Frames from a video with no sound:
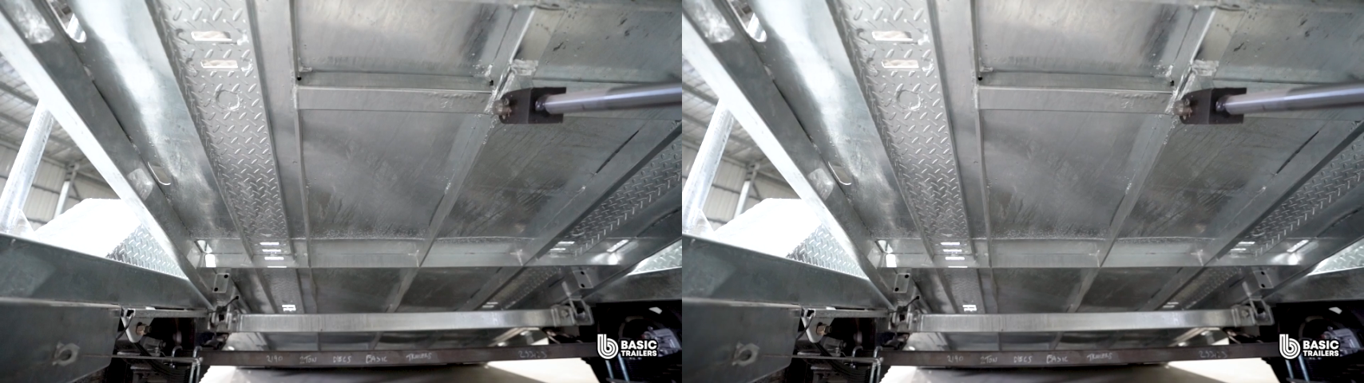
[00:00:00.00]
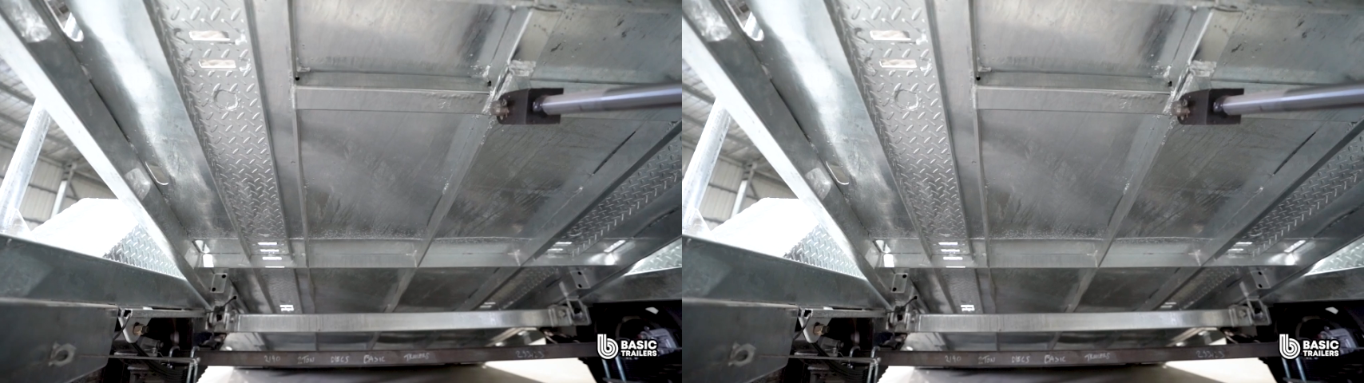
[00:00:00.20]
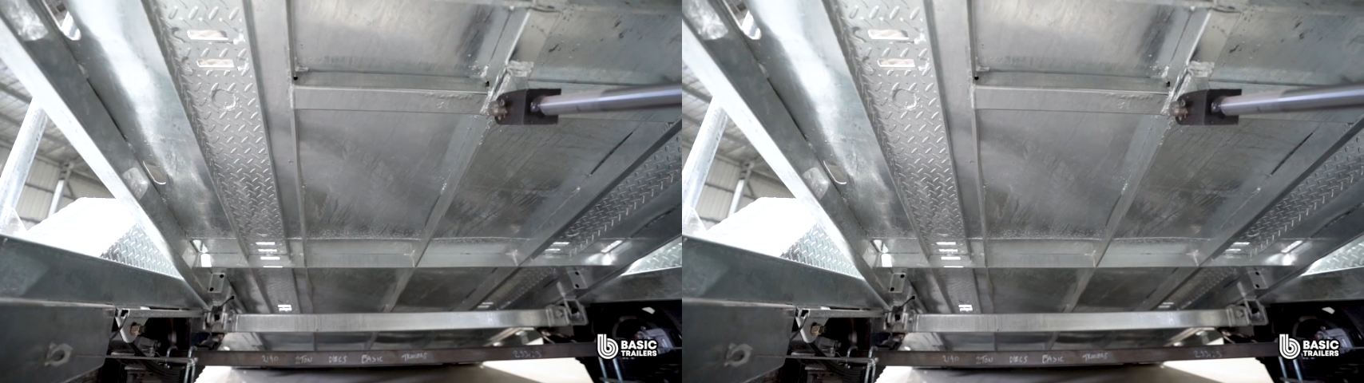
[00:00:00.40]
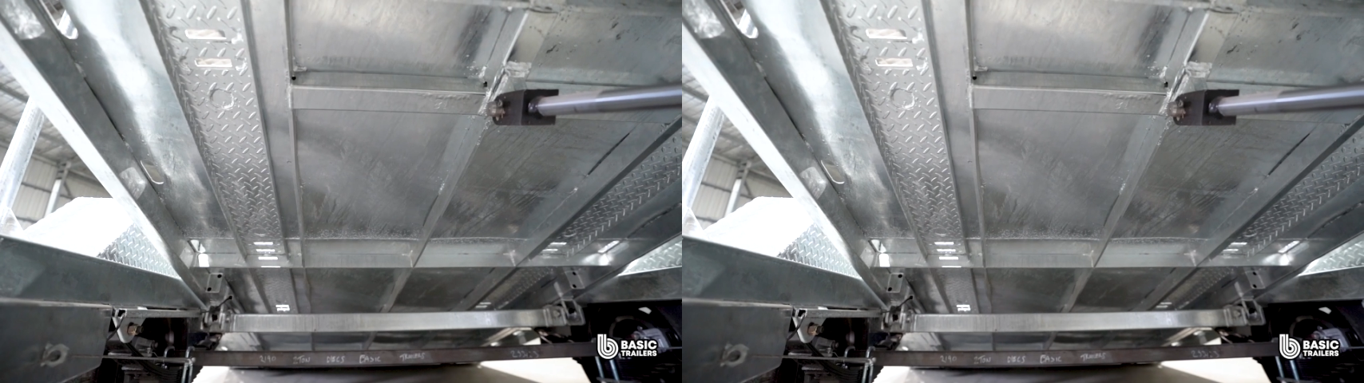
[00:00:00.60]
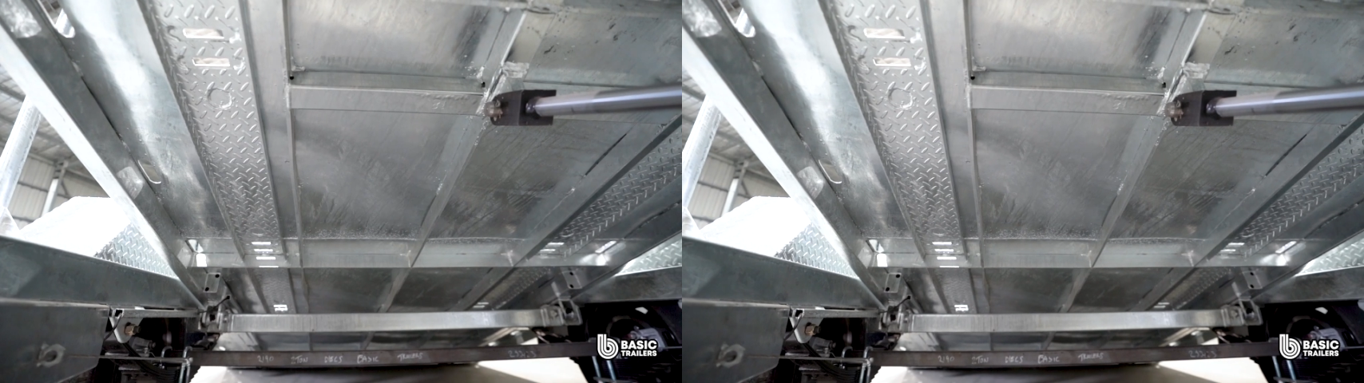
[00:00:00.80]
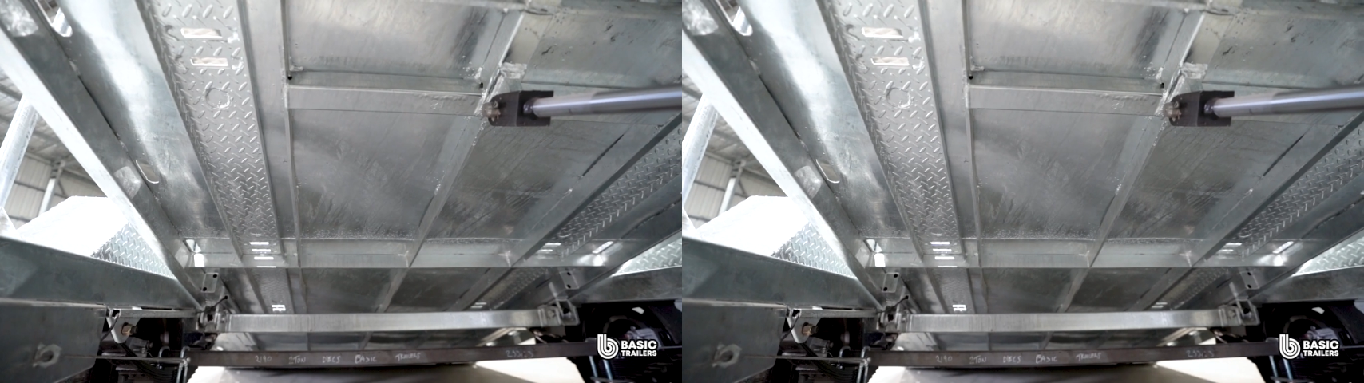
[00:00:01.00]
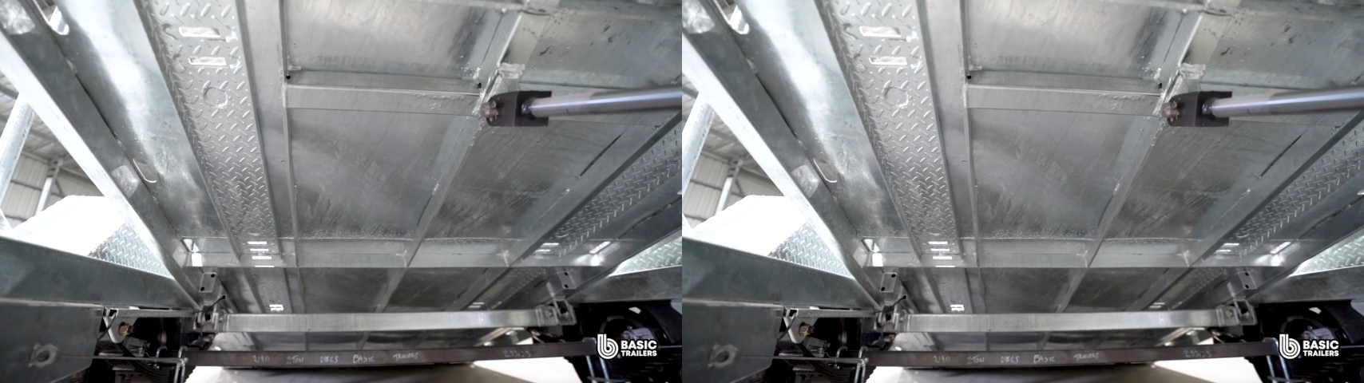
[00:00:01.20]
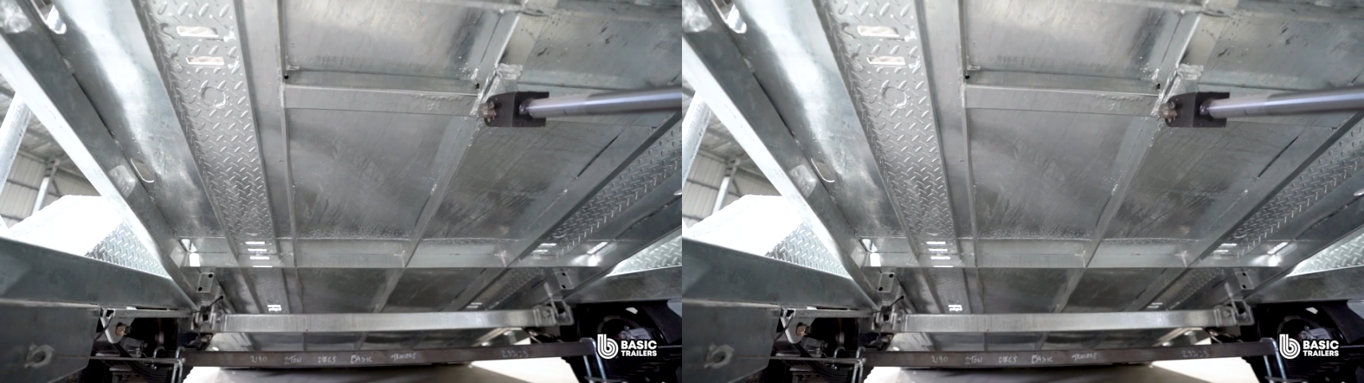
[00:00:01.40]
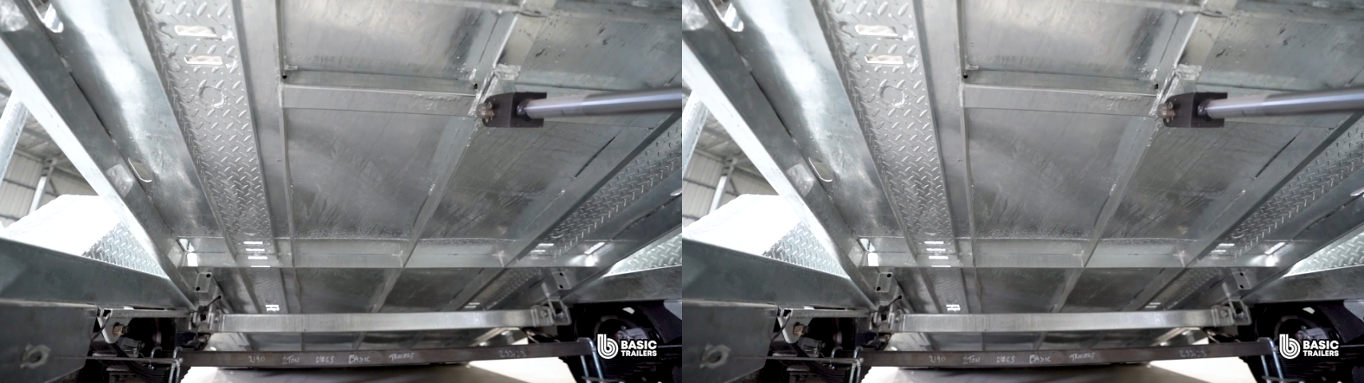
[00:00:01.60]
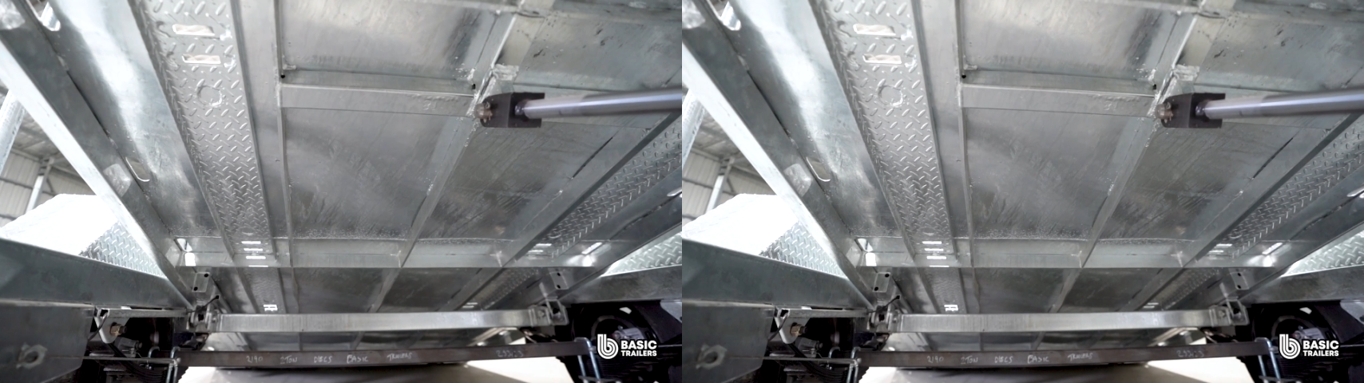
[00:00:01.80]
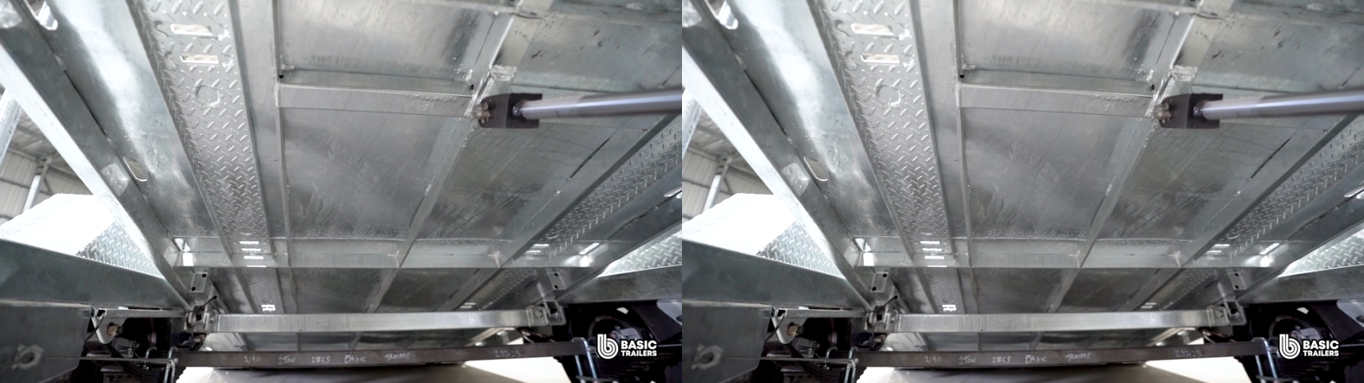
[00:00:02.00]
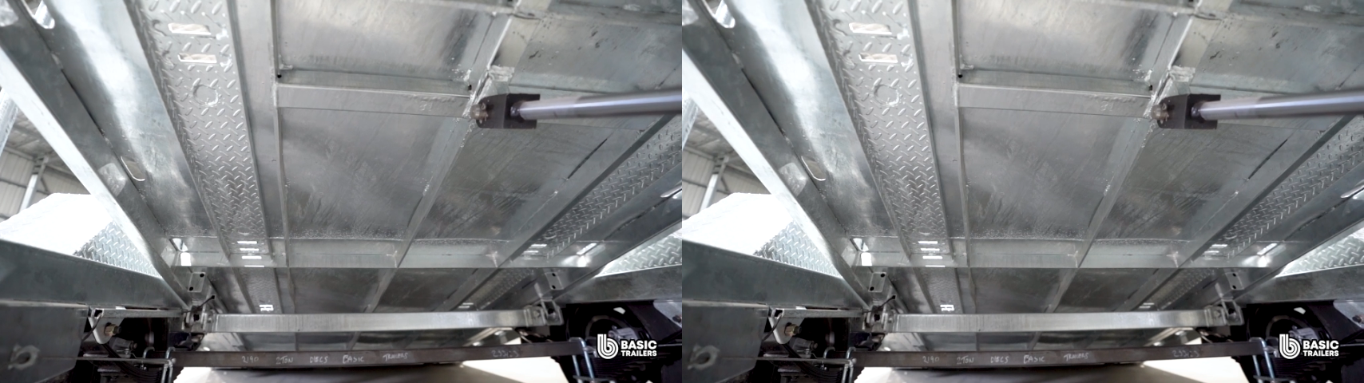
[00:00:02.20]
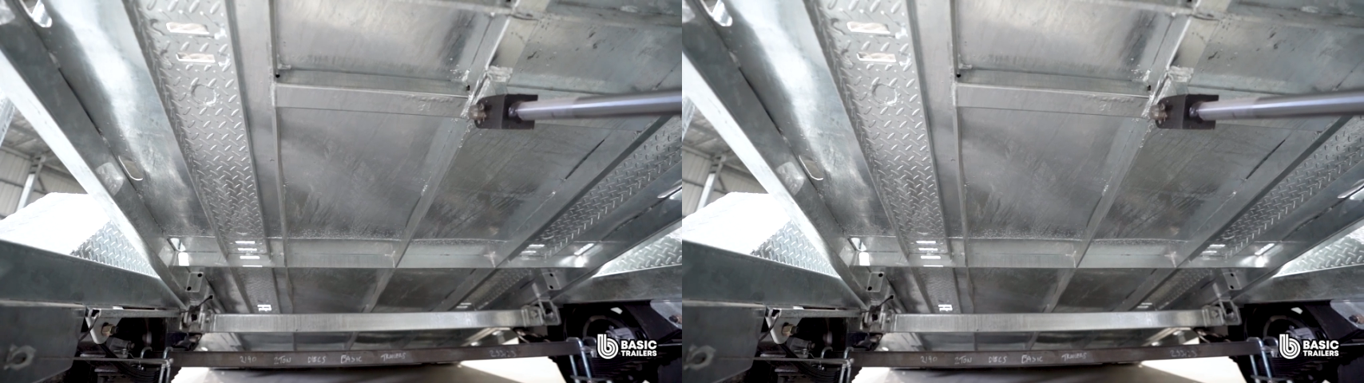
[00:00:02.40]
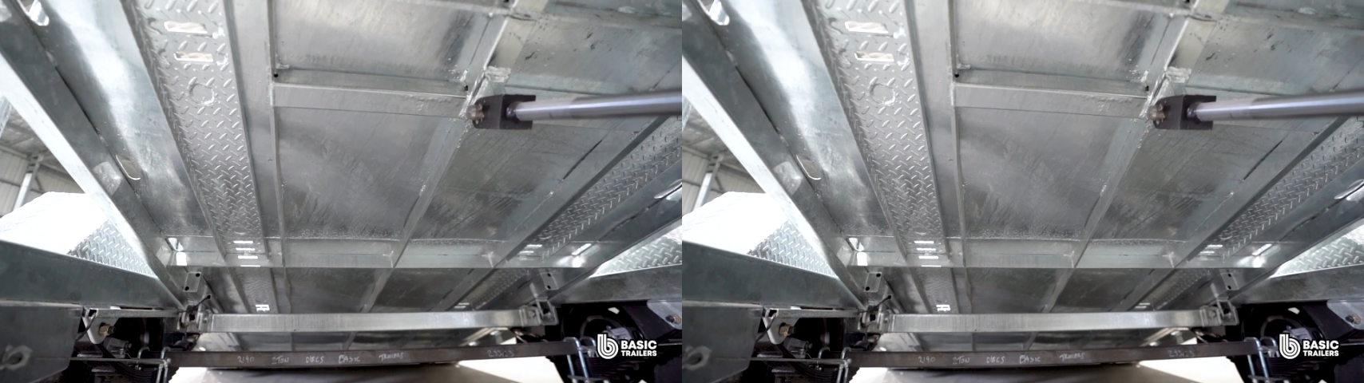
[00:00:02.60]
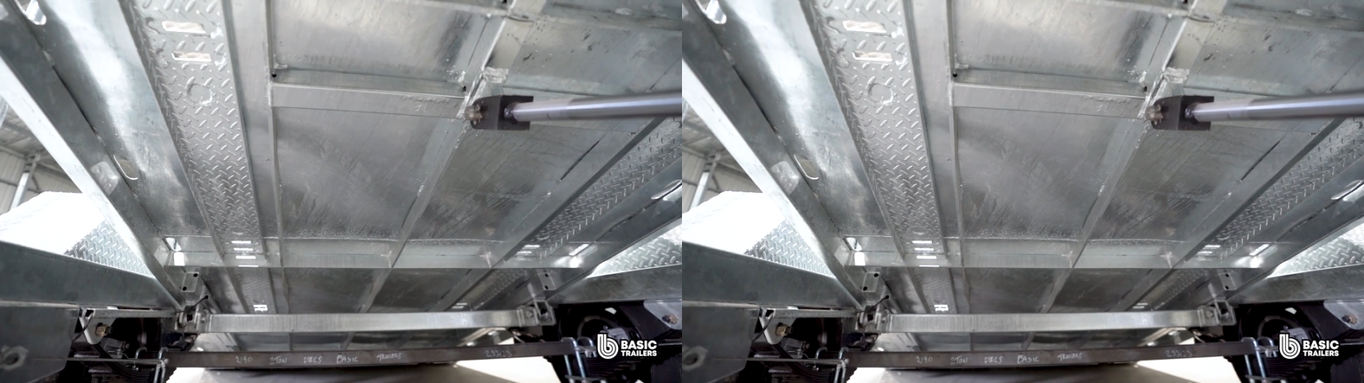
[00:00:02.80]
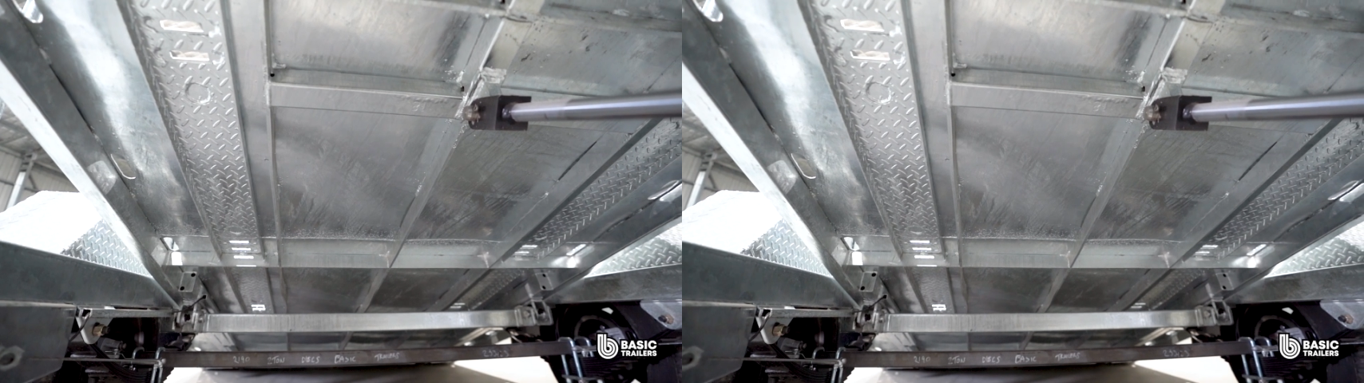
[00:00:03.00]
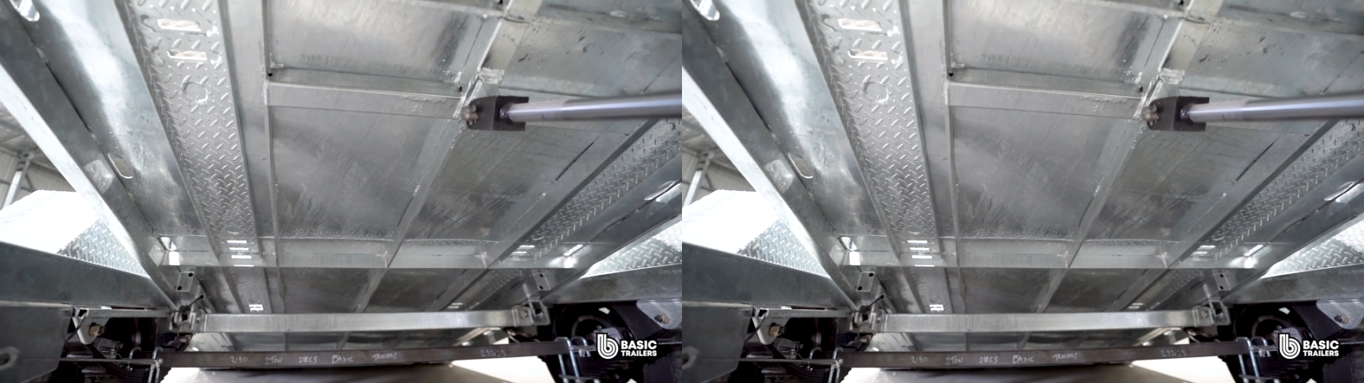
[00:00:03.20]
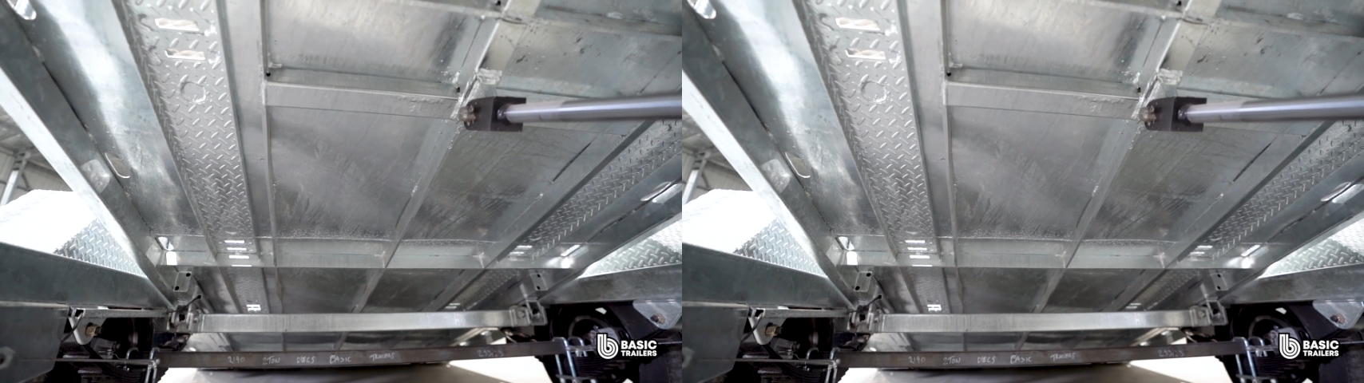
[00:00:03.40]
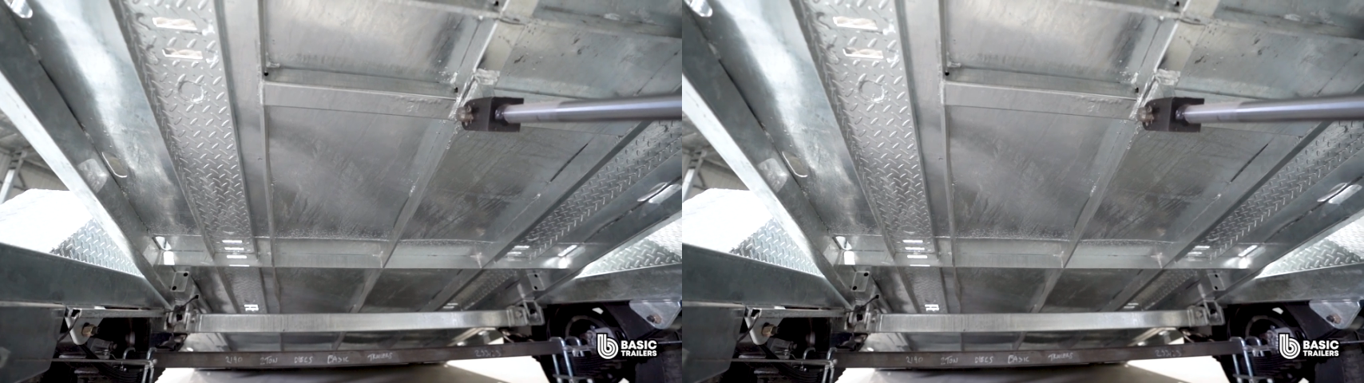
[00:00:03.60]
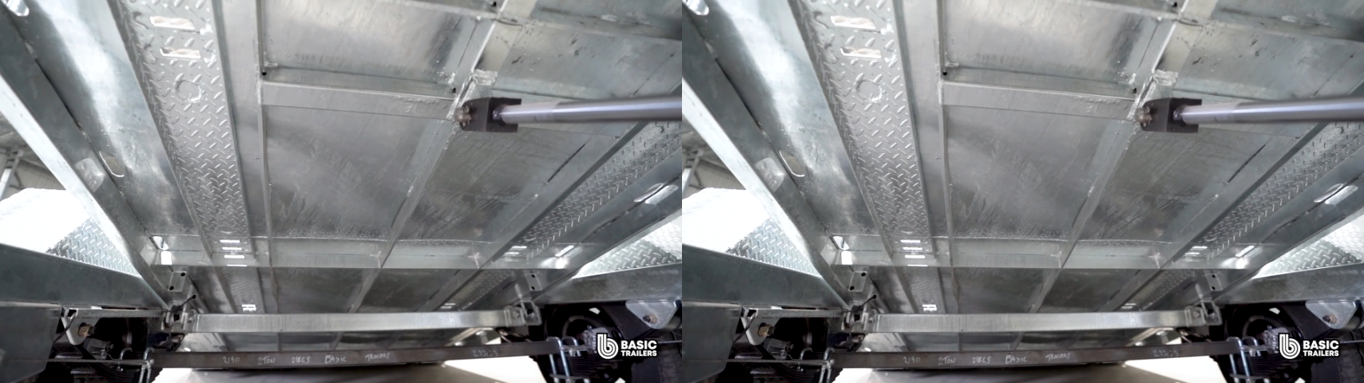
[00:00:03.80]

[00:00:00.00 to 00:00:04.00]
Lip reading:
No face is visible, so there are no lips to read.